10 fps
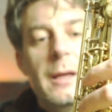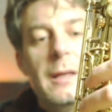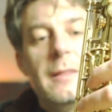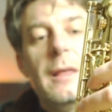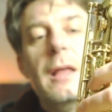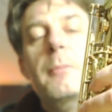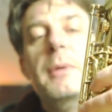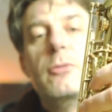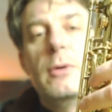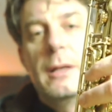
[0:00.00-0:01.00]
It's in
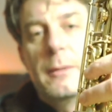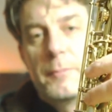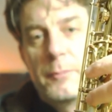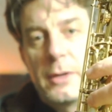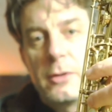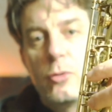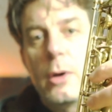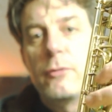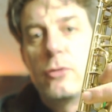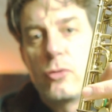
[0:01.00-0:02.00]
between, but you
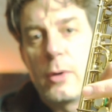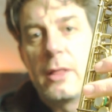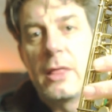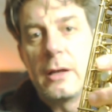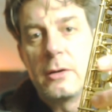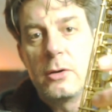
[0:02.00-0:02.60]
have to train that.